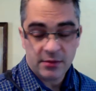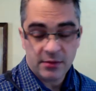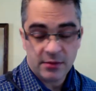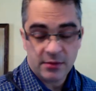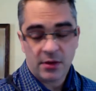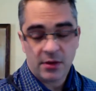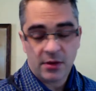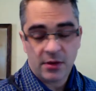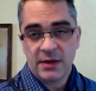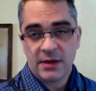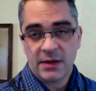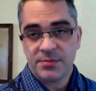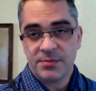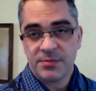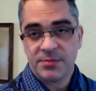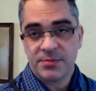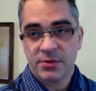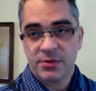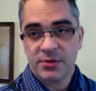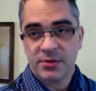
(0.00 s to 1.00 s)
all kinds of
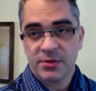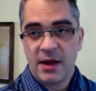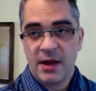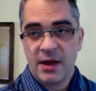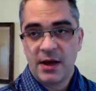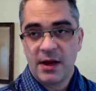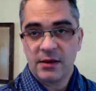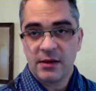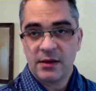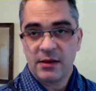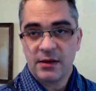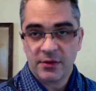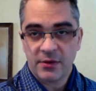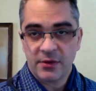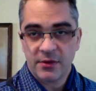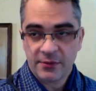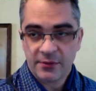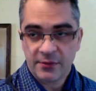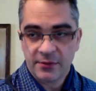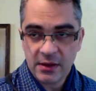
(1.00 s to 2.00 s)
people trying different
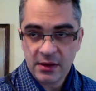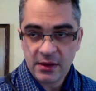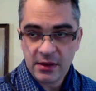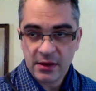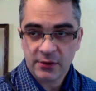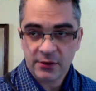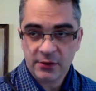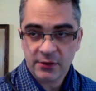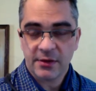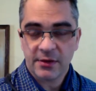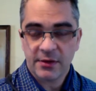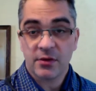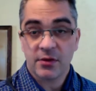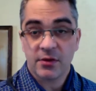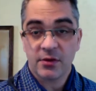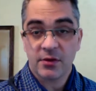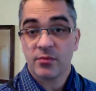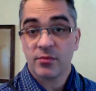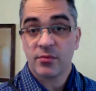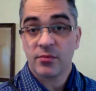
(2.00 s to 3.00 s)
feels and different
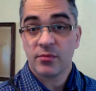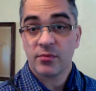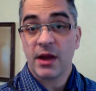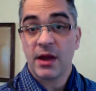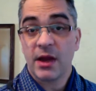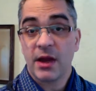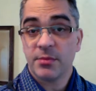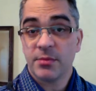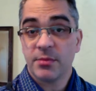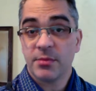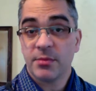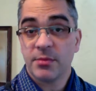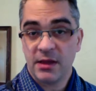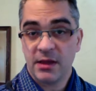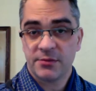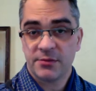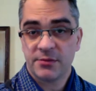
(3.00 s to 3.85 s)
arrangement ideas.